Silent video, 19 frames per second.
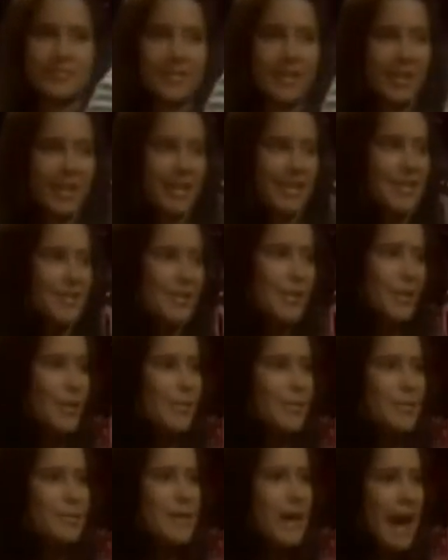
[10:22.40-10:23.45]
guess I'll go home and
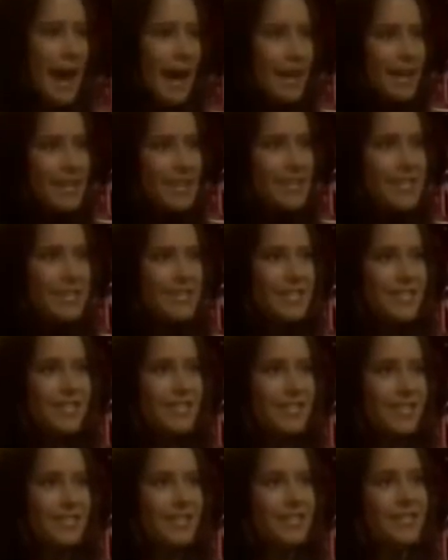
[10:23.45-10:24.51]
pack.
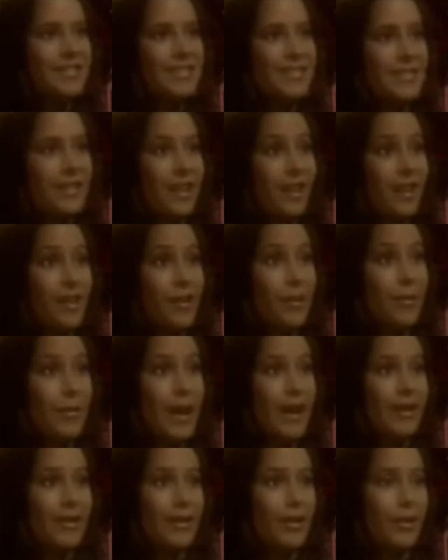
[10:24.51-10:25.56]
And then I'll come back
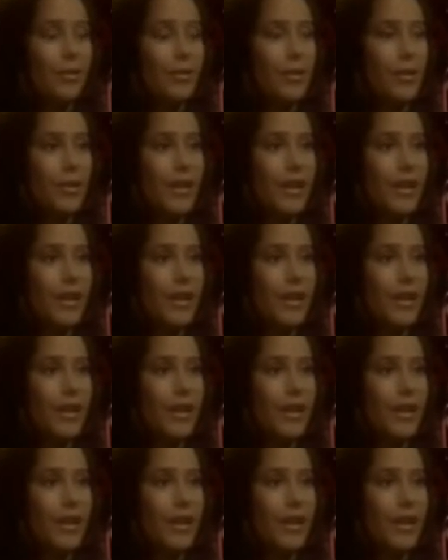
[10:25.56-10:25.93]
know I'm going.